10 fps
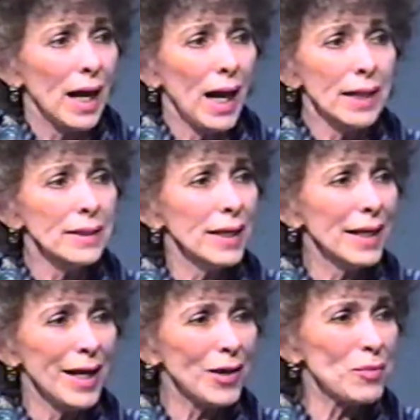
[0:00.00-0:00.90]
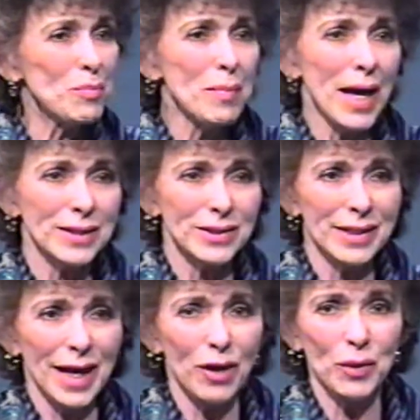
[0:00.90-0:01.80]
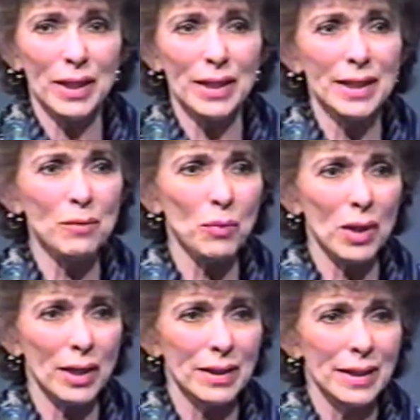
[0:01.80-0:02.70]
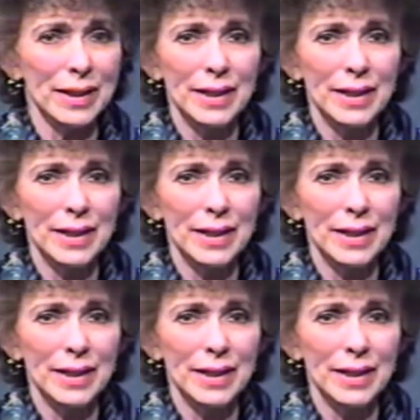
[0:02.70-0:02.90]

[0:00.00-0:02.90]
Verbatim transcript: I cannot imagine how anyone